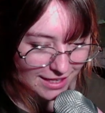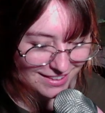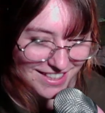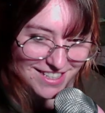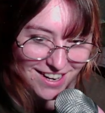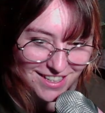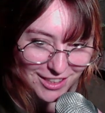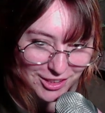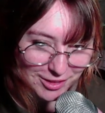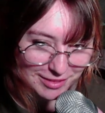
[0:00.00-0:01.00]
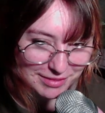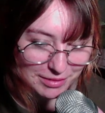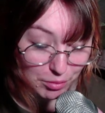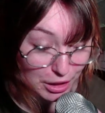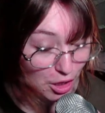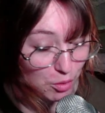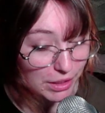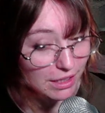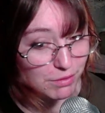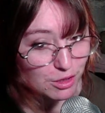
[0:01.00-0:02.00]
That's kind of cute. We know we
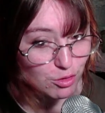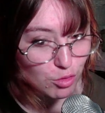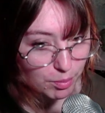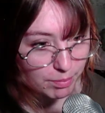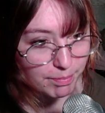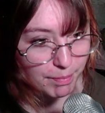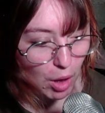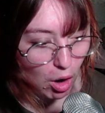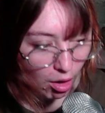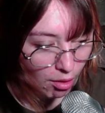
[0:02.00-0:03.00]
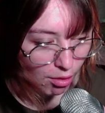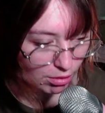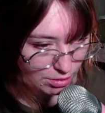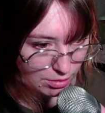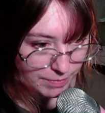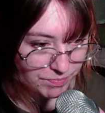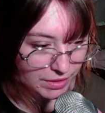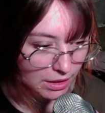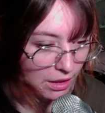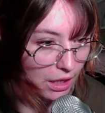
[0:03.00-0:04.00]
love to draw hogs.
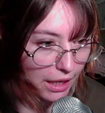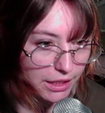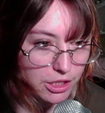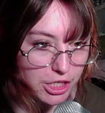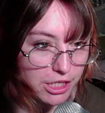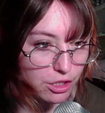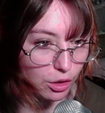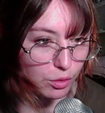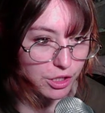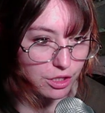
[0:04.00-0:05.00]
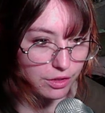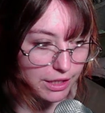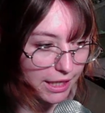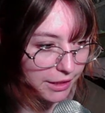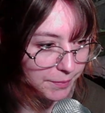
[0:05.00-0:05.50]
I need to change the question of the day.